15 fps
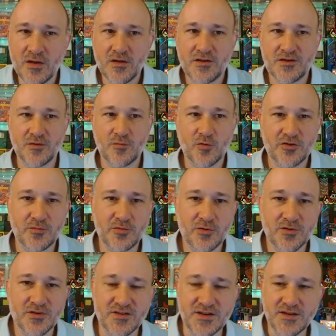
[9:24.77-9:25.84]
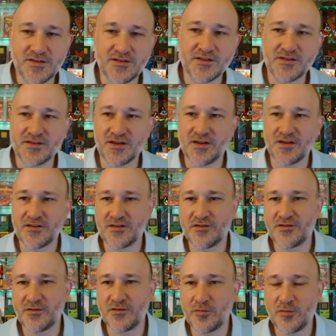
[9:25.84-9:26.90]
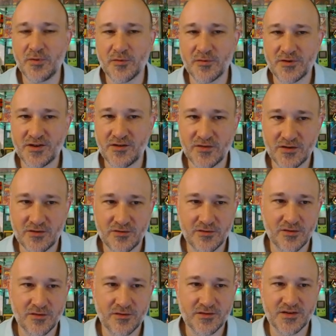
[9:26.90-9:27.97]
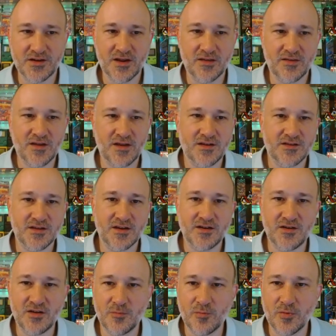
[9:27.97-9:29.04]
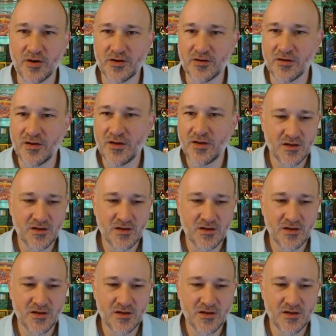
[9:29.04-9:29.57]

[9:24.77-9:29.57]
So Worship Tours needs sites. She will be receiving 2 of those today. That is a no-brainer.